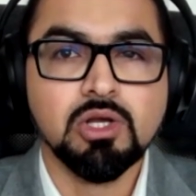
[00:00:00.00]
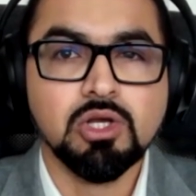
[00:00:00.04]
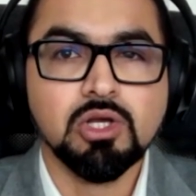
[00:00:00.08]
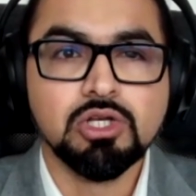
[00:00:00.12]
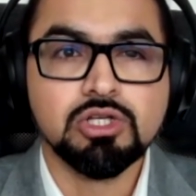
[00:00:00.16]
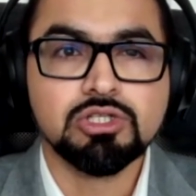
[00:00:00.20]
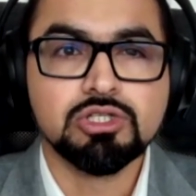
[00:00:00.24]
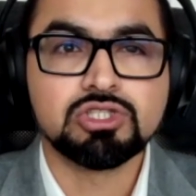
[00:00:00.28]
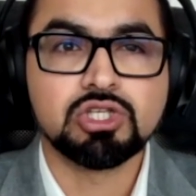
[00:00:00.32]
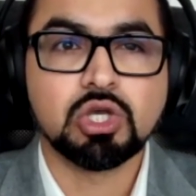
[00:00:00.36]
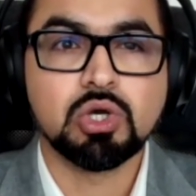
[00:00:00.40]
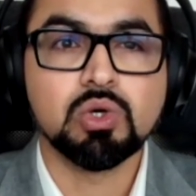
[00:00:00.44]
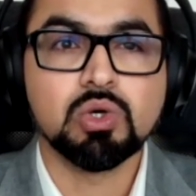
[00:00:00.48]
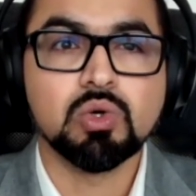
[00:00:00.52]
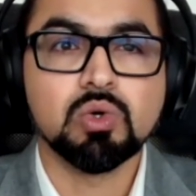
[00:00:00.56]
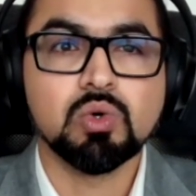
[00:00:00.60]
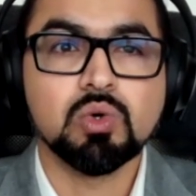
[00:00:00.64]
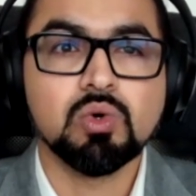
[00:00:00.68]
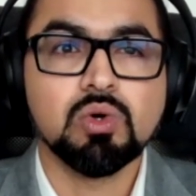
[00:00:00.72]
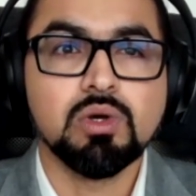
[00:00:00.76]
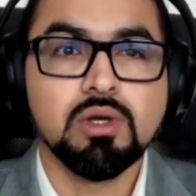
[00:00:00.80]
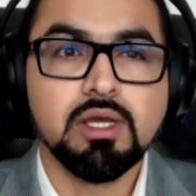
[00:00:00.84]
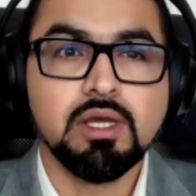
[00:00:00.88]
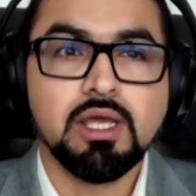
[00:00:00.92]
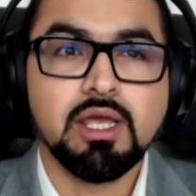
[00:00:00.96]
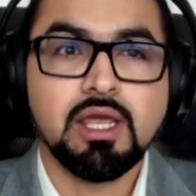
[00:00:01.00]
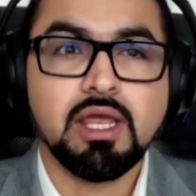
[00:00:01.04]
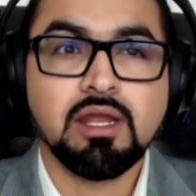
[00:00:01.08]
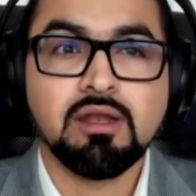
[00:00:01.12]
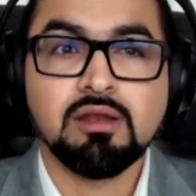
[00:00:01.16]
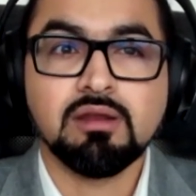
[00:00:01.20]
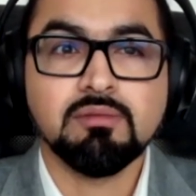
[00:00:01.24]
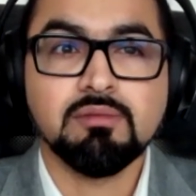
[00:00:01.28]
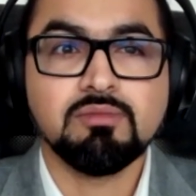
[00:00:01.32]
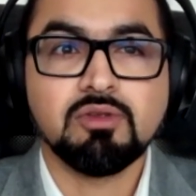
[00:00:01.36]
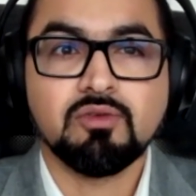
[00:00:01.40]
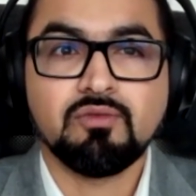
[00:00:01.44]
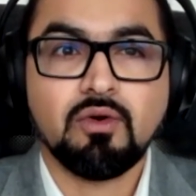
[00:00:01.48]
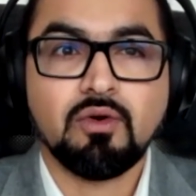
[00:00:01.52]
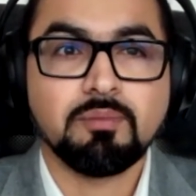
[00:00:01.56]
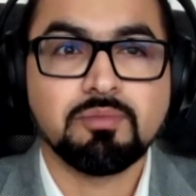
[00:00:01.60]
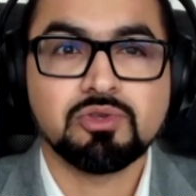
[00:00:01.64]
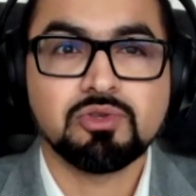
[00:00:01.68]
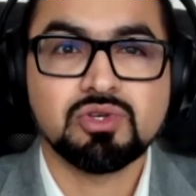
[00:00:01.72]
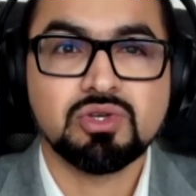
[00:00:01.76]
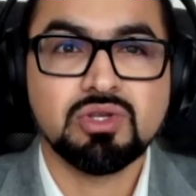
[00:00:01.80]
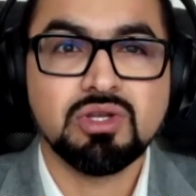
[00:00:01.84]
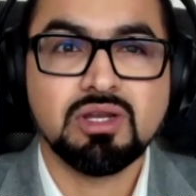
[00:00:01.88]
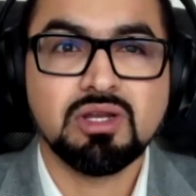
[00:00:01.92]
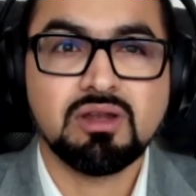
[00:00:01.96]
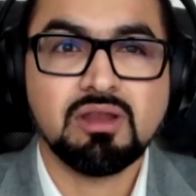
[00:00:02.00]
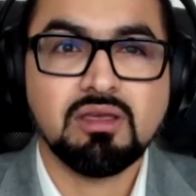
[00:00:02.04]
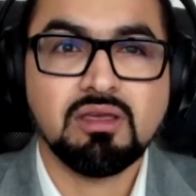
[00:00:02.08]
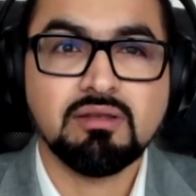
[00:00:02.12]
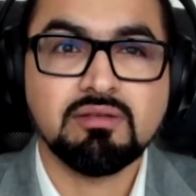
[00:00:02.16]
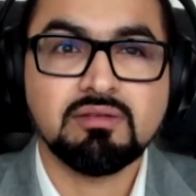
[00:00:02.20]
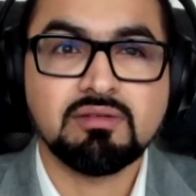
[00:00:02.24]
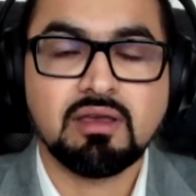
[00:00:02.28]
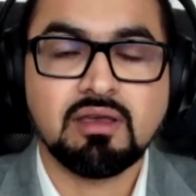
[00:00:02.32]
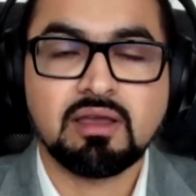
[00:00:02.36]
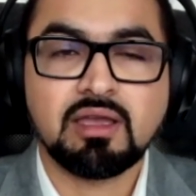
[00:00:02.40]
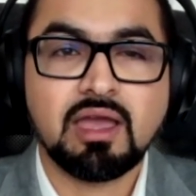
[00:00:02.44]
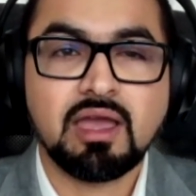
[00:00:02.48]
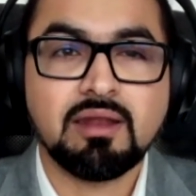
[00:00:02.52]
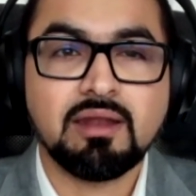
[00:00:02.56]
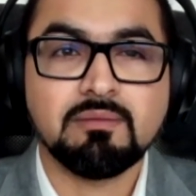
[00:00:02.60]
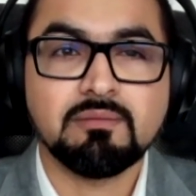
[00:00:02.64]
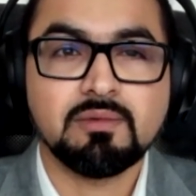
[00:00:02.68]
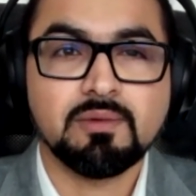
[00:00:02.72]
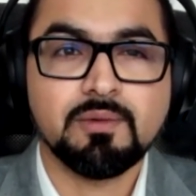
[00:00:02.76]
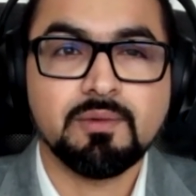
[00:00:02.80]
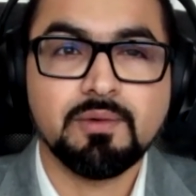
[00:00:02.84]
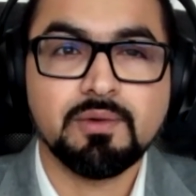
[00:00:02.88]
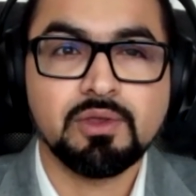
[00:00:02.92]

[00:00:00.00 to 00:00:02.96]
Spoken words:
So in terms of opportunities, again,